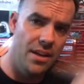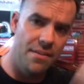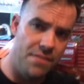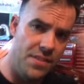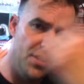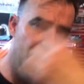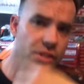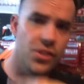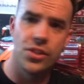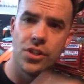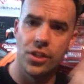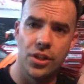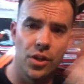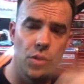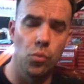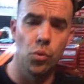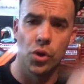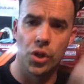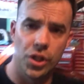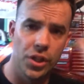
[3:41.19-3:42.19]
If this is
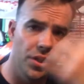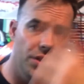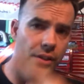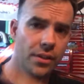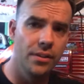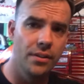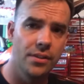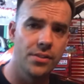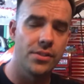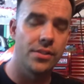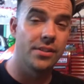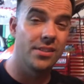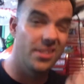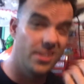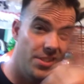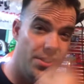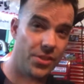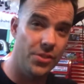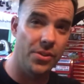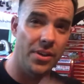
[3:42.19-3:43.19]
good, we're good. As long as
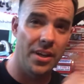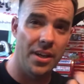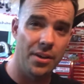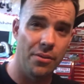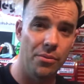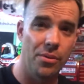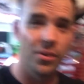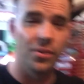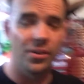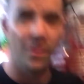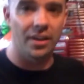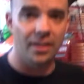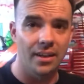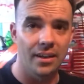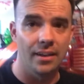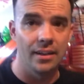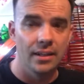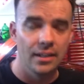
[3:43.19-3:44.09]
this is okay, we're okay.